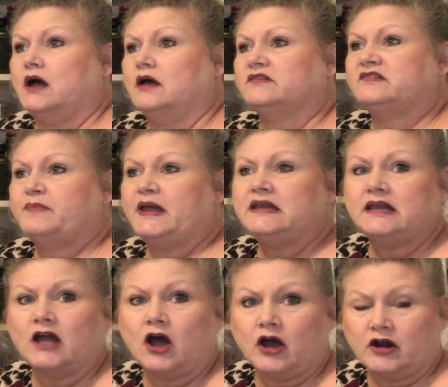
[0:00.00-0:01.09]

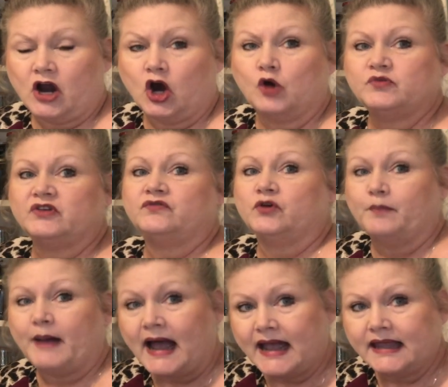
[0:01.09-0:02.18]
spending on herbs, if you're
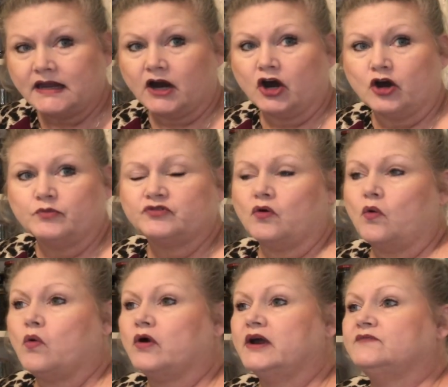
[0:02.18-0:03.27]
buying herbs,
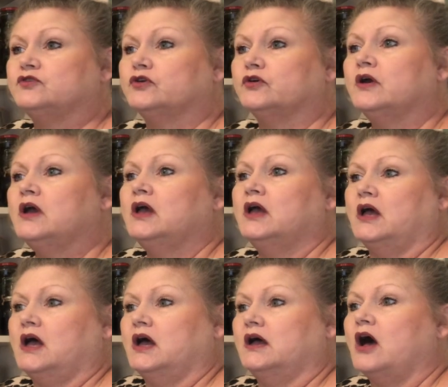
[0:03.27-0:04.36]
or if you're
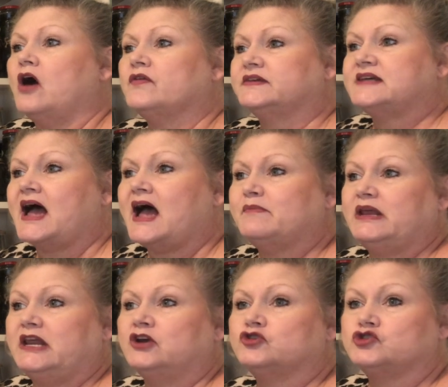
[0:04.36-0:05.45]
all the time and
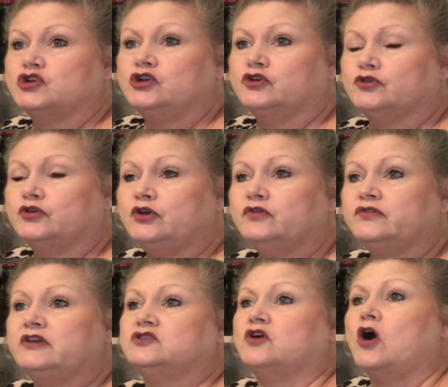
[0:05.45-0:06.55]
energy you're
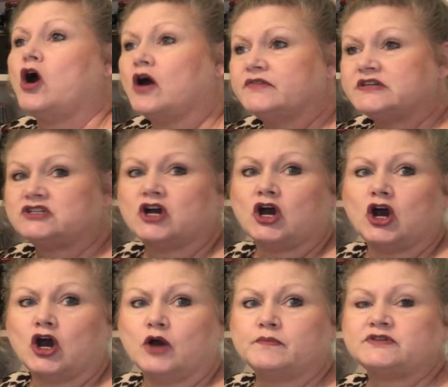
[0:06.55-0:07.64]
using to harvest
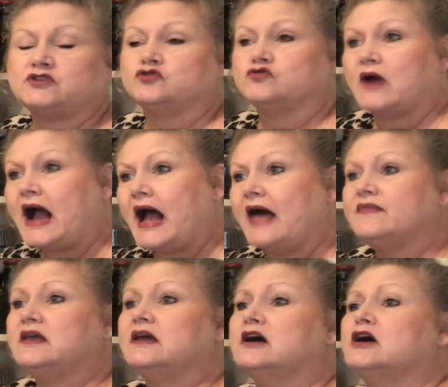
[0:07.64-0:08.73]
herbs, to dry
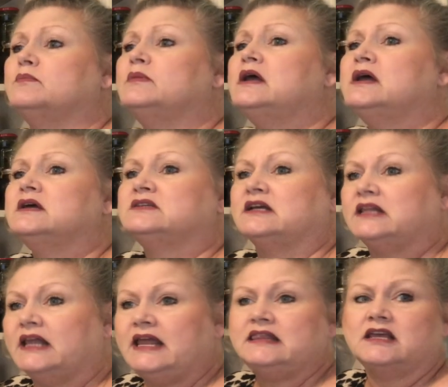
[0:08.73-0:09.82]
them, to
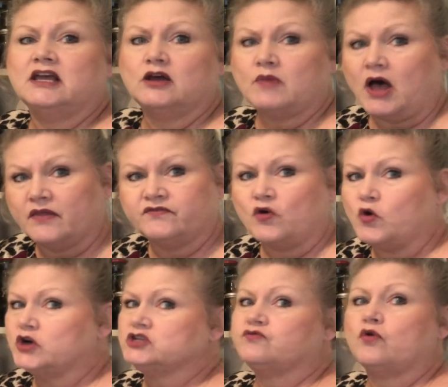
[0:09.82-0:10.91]
clean them, all
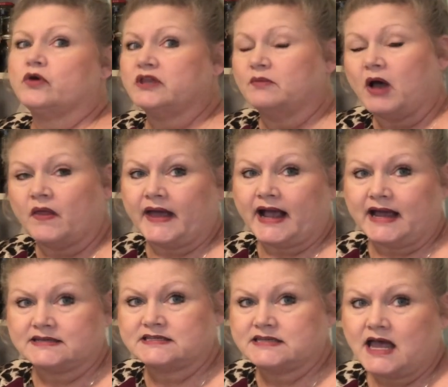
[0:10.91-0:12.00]
forage for them, all that kind
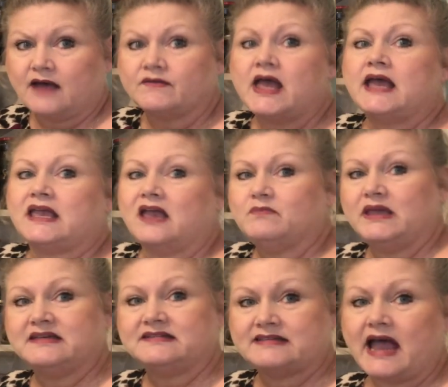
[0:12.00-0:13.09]
of stuff, can
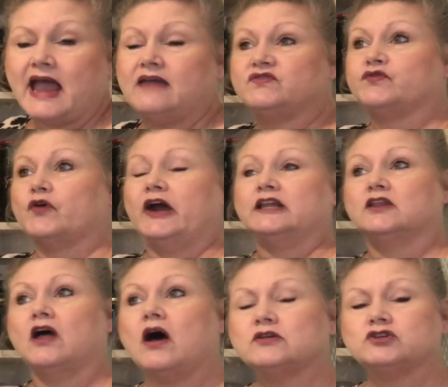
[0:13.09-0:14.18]
be saved for a
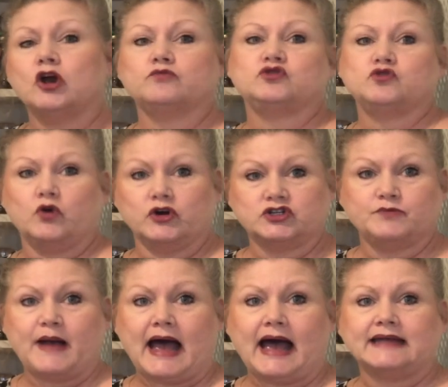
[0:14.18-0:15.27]
long-term storage
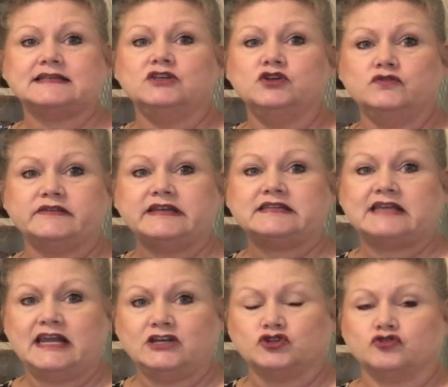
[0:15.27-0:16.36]
by using
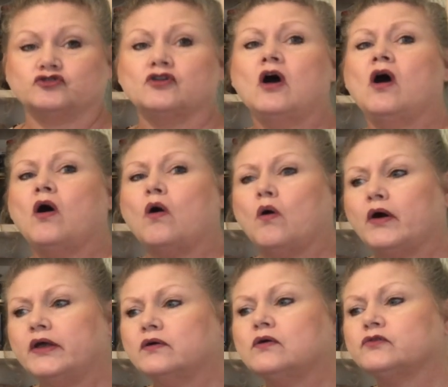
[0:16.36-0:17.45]
tinctures.
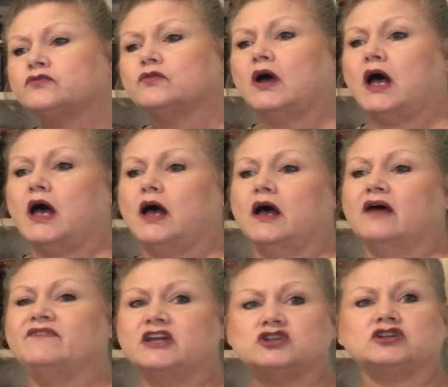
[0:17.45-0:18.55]
Oils
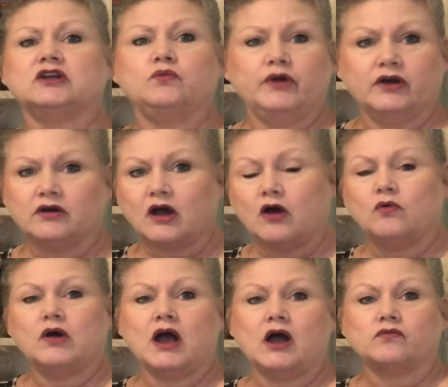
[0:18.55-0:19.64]
eventually will go
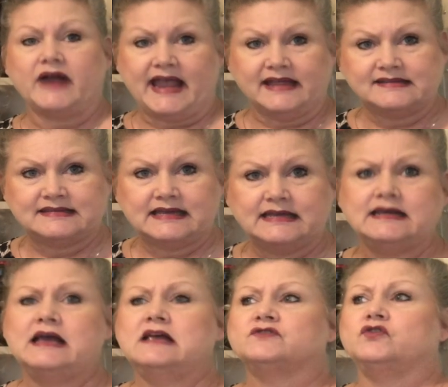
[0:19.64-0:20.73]
rancid,
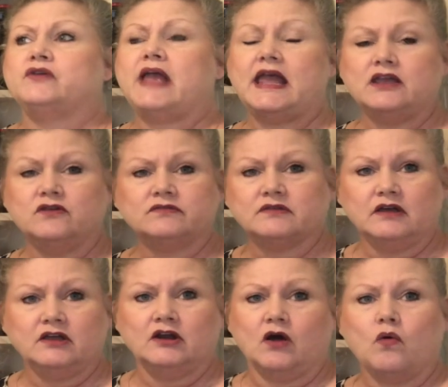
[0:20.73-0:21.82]
so you can't use,
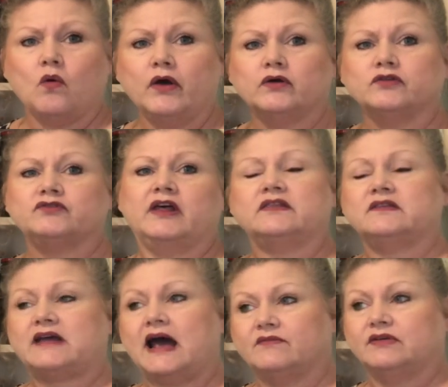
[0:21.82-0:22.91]
you know, oils that's
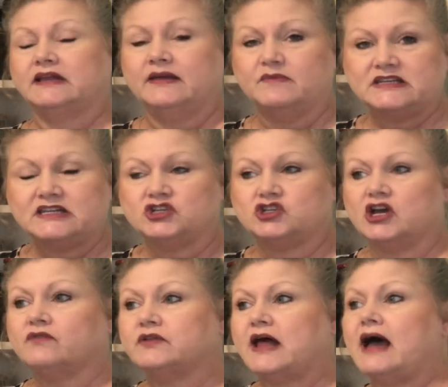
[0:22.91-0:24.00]
kind of a limited
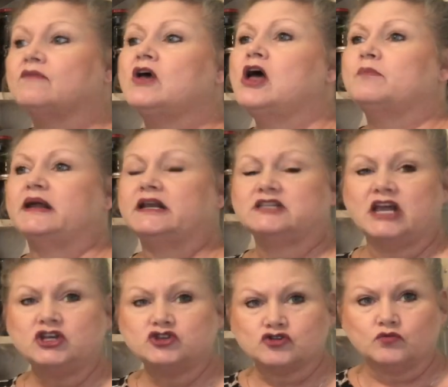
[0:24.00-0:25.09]
shelf life, but a
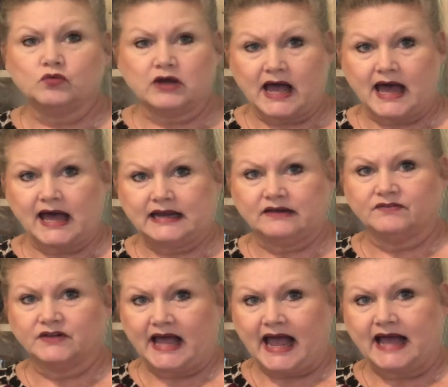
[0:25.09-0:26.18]
tincture will kind of
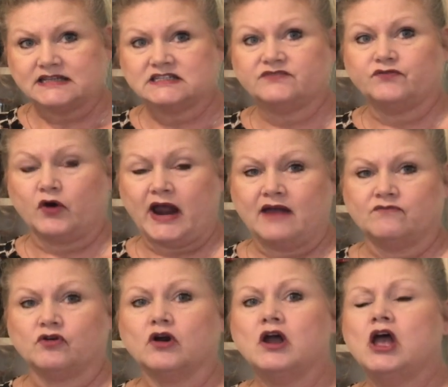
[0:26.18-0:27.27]
last
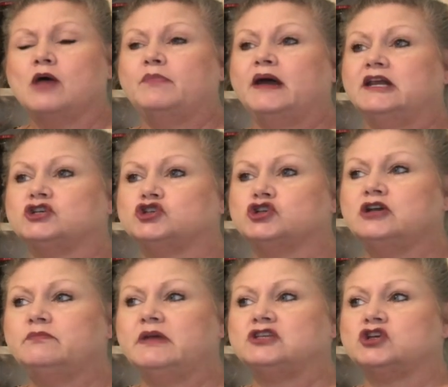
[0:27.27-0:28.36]
forever. But it
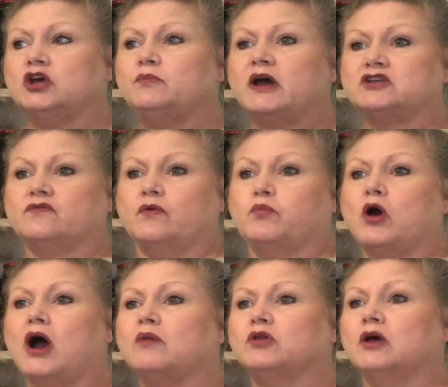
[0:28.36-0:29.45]
shouldn't be too much of a
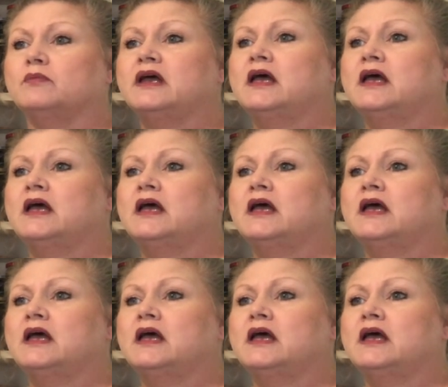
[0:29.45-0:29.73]
problem,